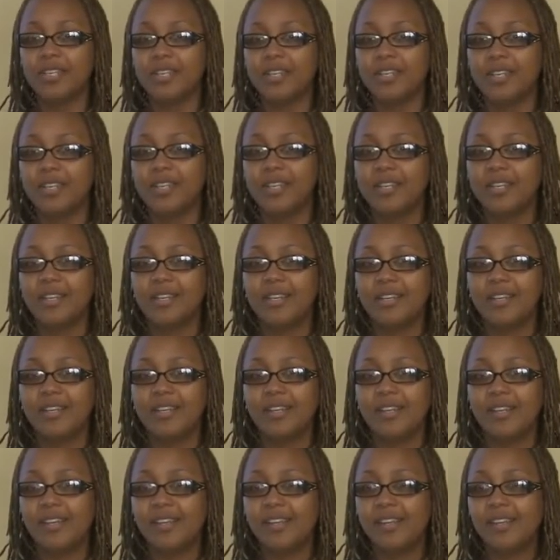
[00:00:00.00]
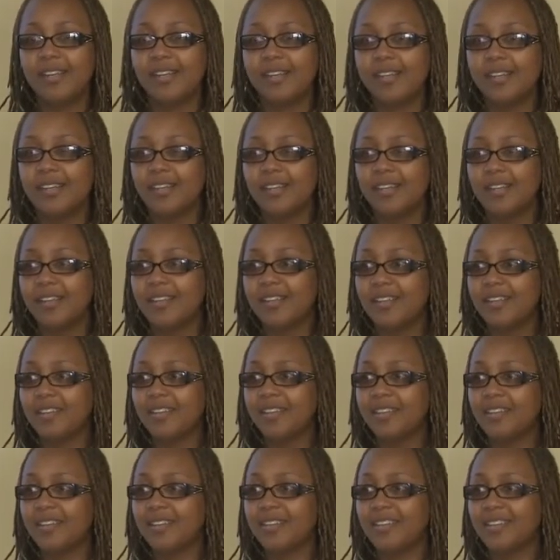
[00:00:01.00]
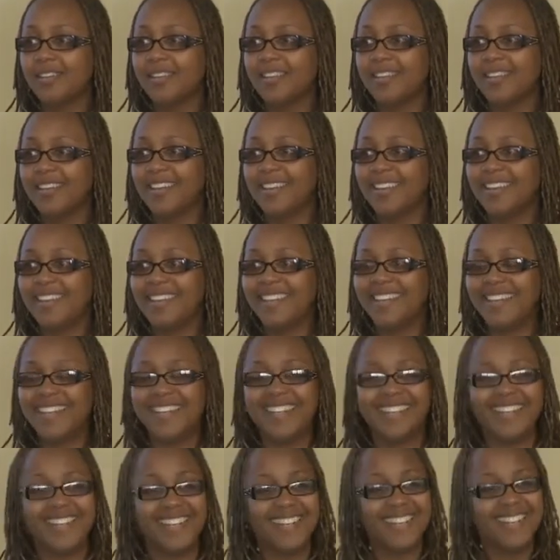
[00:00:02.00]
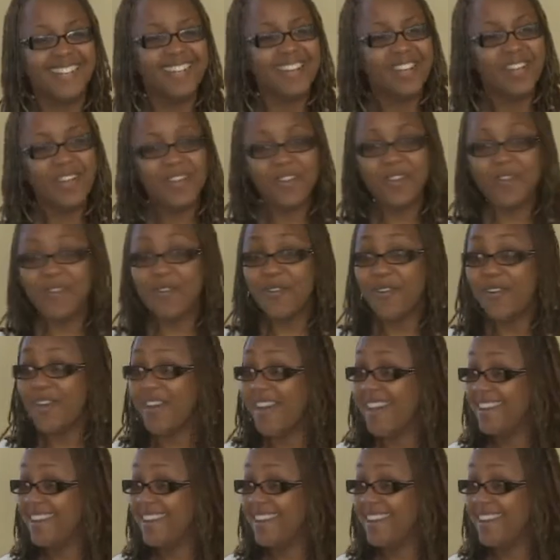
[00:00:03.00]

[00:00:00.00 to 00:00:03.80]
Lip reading: (silence)